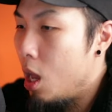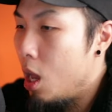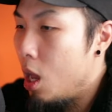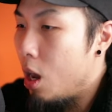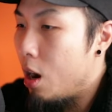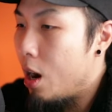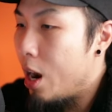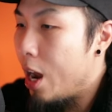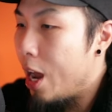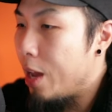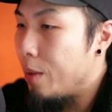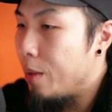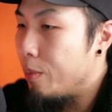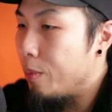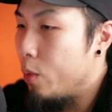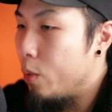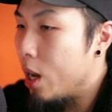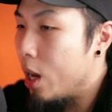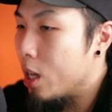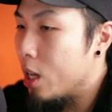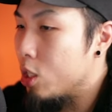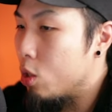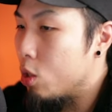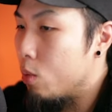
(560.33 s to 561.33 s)
All right, we
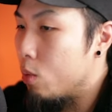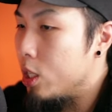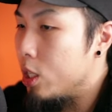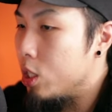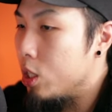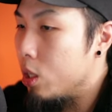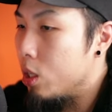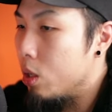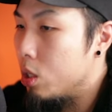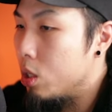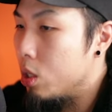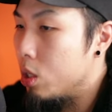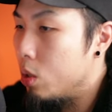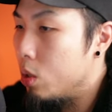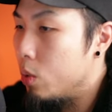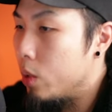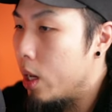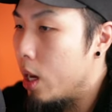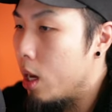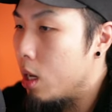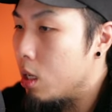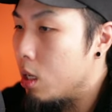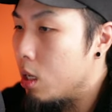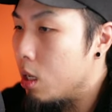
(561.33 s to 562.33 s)
got Seregios. We
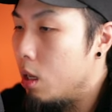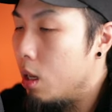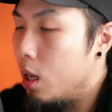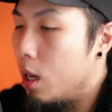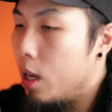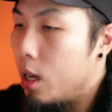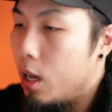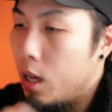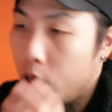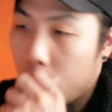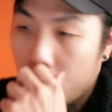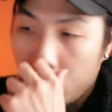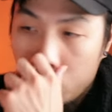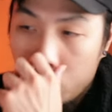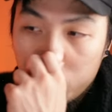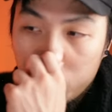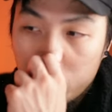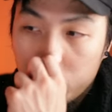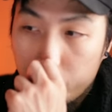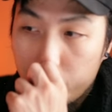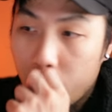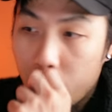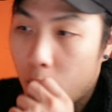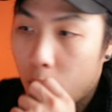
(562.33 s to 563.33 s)
got uh,
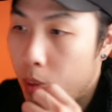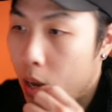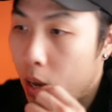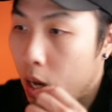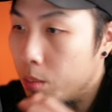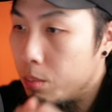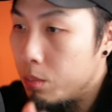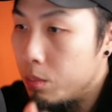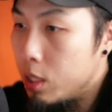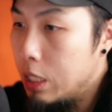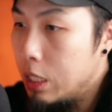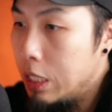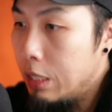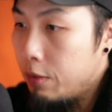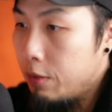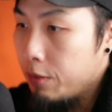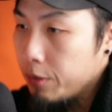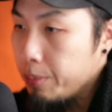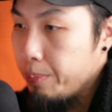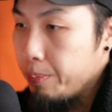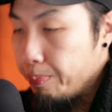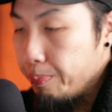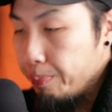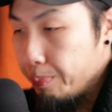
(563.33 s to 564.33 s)
Bell Bottom
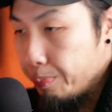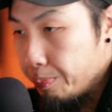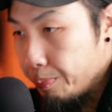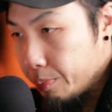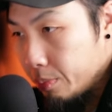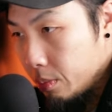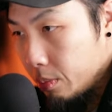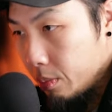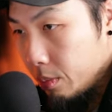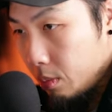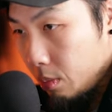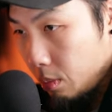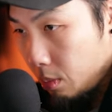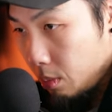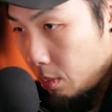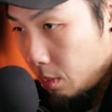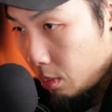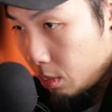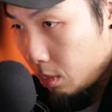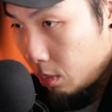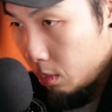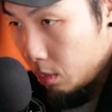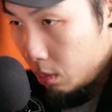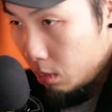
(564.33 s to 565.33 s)
Steve. Bell Bottom
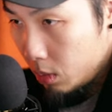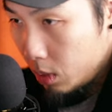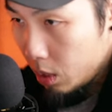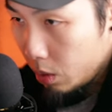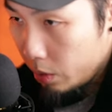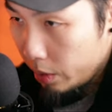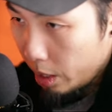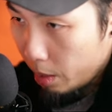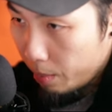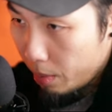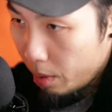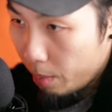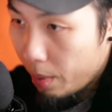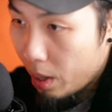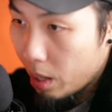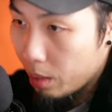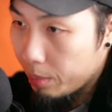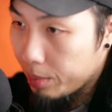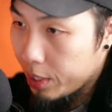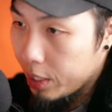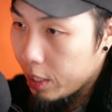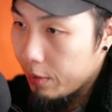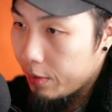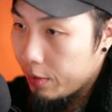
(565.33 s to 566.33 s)
Steve. We got Bell
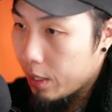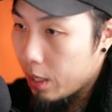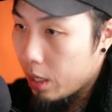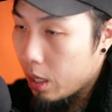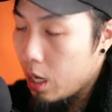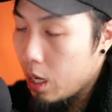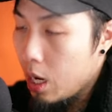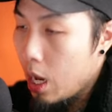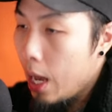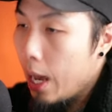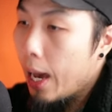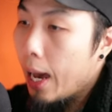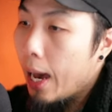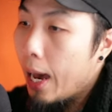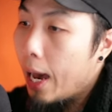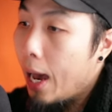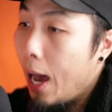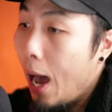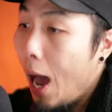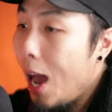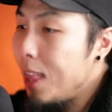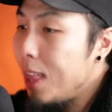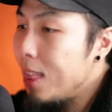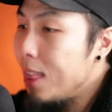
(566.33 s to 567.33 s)
Bottom Steve here.
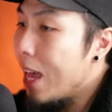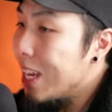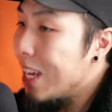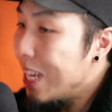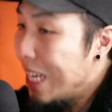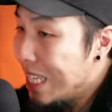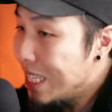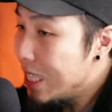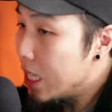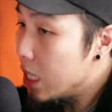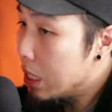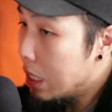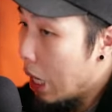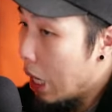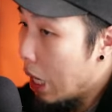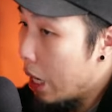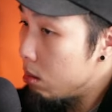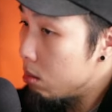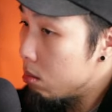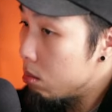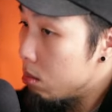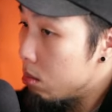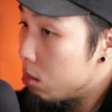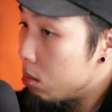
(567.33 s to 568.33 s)
Uh, I like his
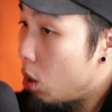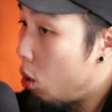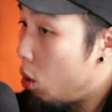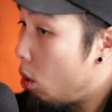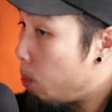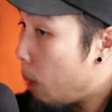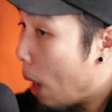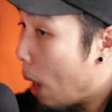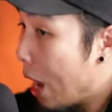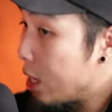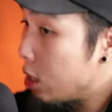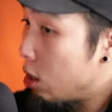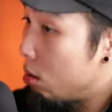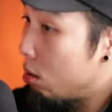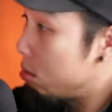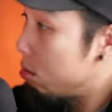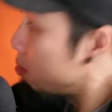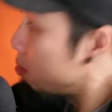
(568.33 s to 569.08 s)
design, the whole pinecone